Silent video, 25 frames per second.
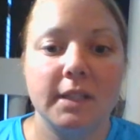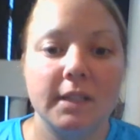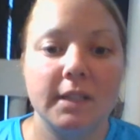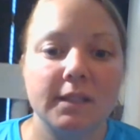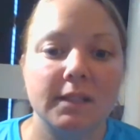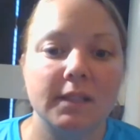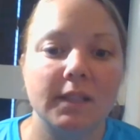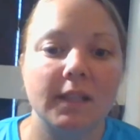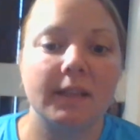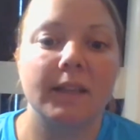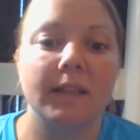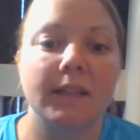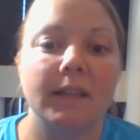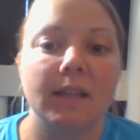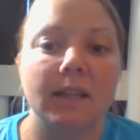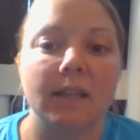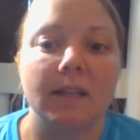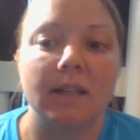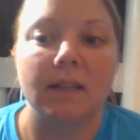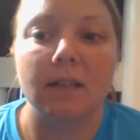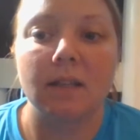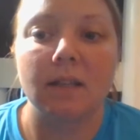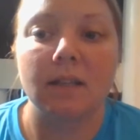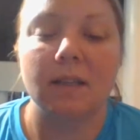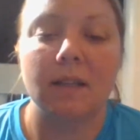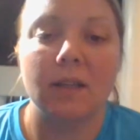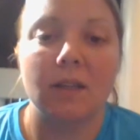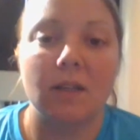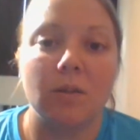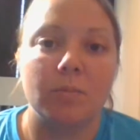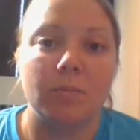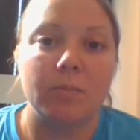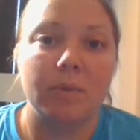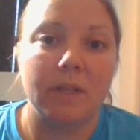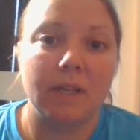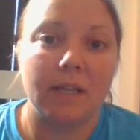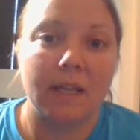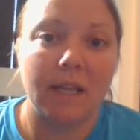is nothing, and then it
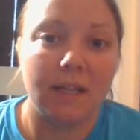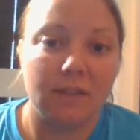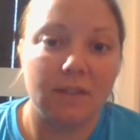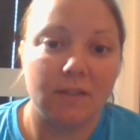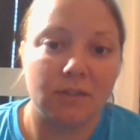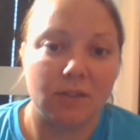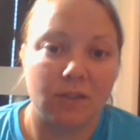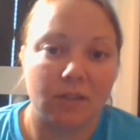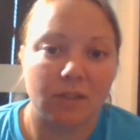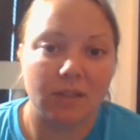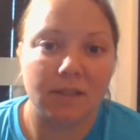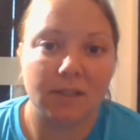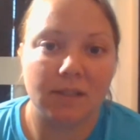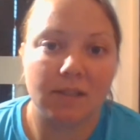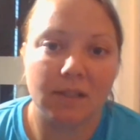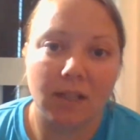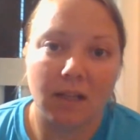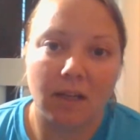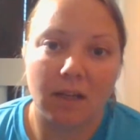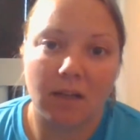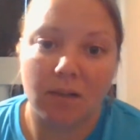could be a cancerous